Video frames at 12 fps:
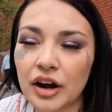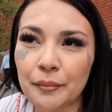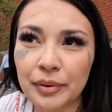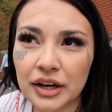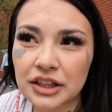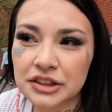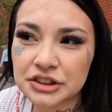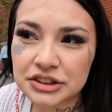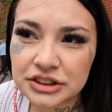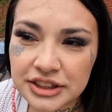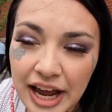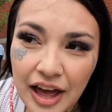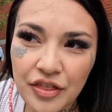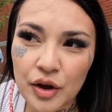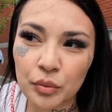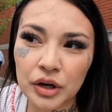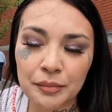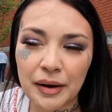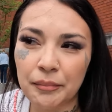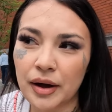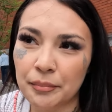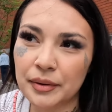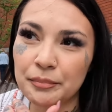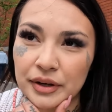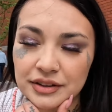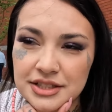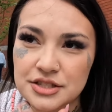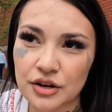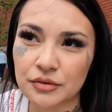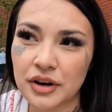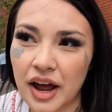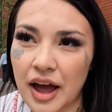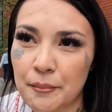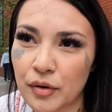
My grandparents, yeah, they were. My papa built his own